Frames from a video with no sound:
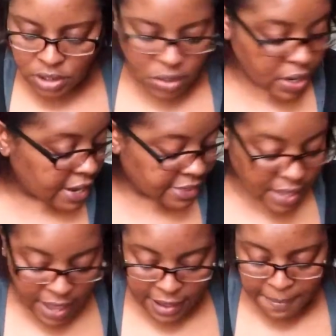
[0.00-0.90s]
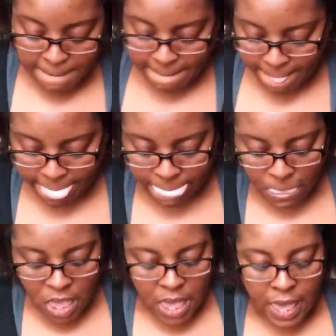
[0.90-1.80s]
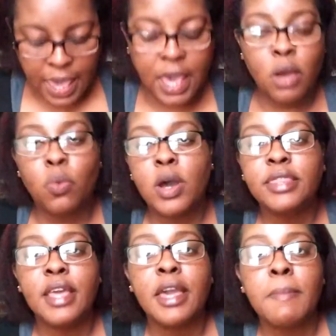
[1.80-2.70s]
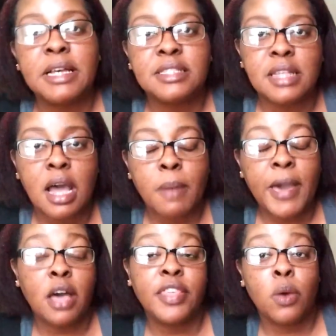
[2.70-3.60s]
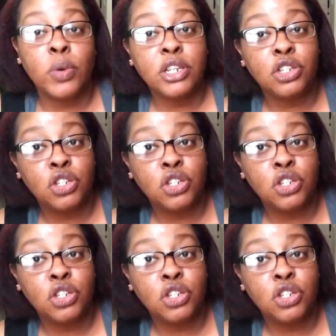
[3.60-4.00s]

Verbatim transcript: So I got that. And one thing in my stockpile that we